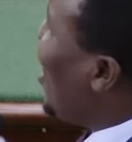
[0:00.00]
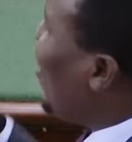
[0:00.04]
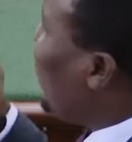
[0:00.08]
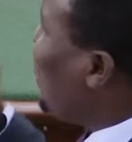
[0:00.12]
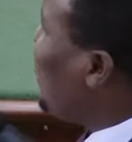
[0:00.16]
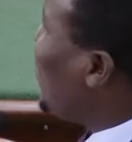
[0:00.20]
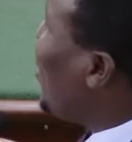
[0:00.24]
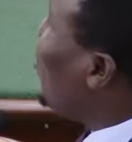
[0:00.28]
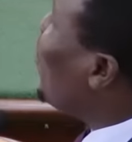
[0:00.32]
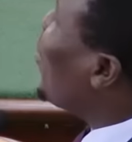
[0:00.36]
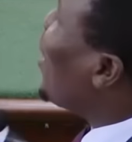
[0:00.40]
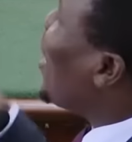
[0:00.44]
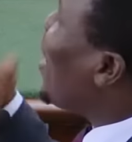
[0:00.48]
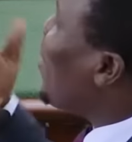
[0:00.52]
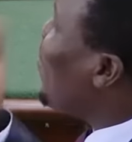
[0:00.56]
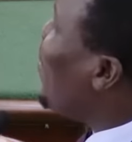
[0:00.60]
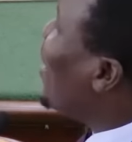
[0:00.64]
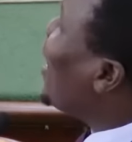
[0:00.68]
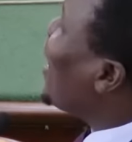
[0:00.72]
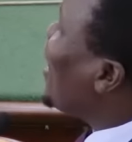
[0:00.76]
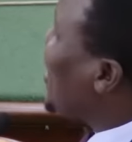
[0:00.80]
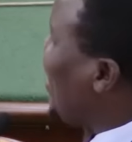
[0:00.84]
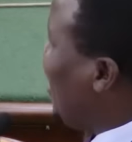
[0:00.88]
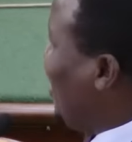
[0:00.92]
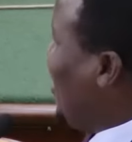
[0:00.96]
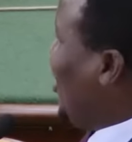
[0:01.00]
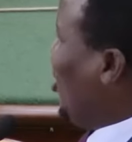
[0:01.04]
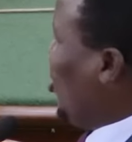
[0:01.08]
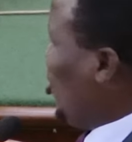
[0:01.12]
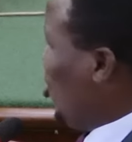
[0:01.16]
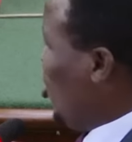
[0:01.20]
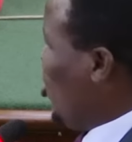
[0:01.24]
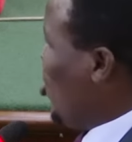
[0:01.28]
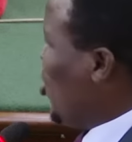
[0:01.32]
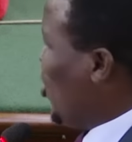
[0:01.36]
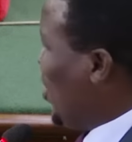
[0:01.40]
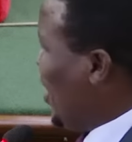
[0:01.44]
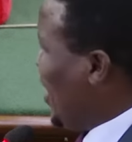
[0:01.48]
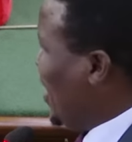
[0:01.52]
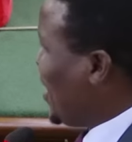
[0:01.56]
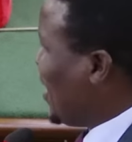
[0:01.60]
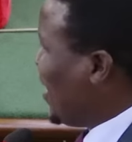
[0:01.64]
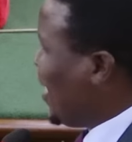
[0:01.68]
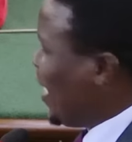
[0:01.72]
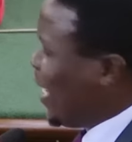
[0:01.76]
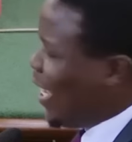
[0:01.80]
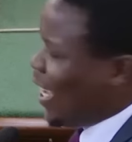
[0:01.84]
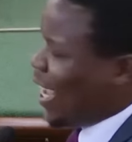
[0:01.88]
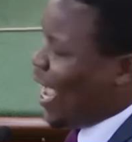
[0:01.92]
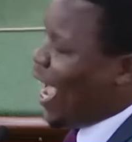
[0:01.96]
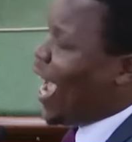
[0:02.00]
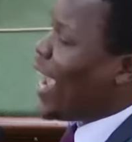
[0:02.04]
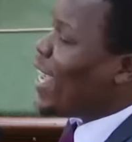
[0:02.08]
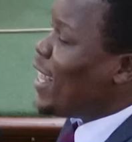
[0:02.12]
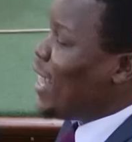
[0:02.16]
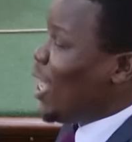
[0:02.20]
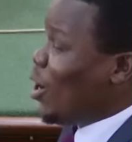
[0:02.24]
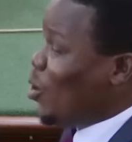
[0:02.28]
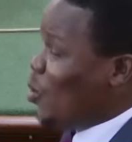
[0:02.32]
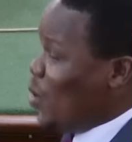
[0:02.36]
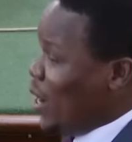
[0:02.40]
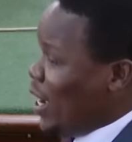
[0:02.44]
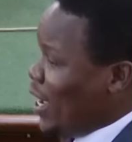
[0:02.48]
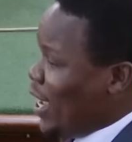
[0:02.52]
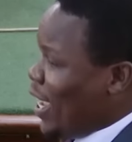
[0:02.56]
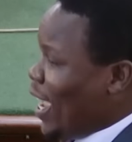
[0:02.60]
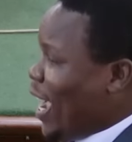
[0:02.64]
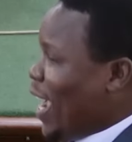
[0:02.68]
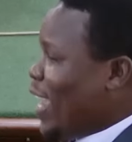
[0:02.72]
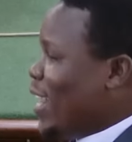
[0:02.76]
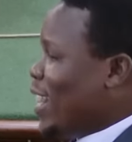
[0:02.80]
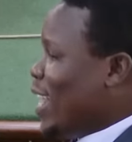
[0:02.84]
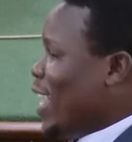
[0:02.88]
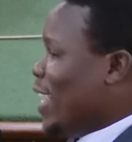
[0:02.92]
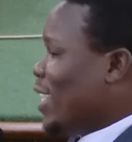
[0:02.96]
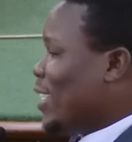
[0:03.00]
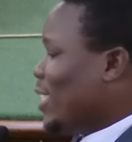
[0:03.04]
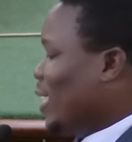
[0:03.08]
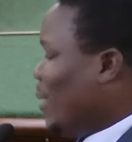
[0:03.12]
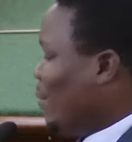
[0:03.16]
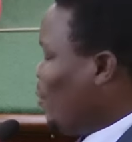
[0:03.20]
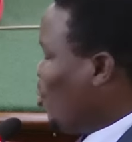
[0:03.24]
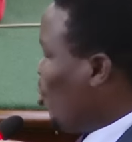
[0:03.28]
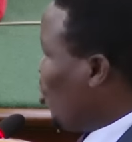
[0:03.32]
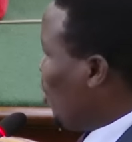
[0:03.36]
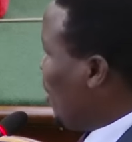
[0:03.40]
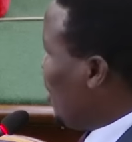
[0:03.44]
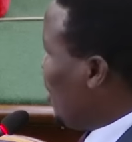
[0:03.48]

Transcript: after we can make a decision on it, either way, either accept or